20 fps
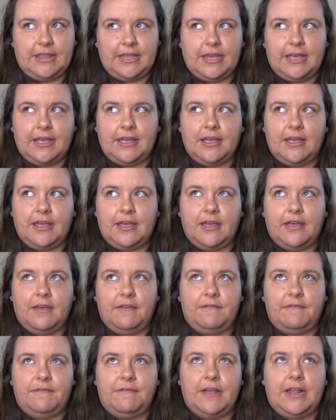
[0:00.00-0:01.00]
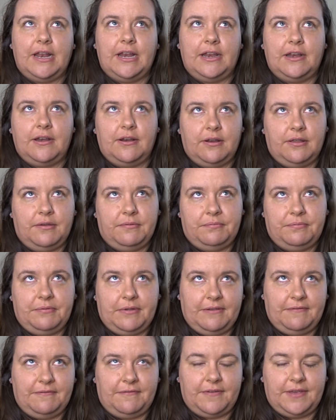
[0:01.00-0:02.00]
that I fell in love
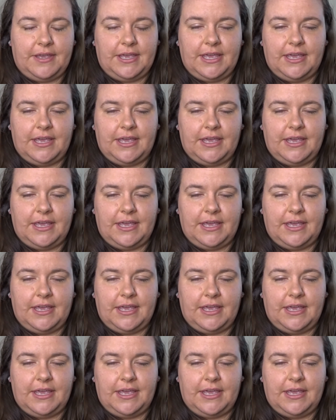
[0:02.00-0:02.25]
with.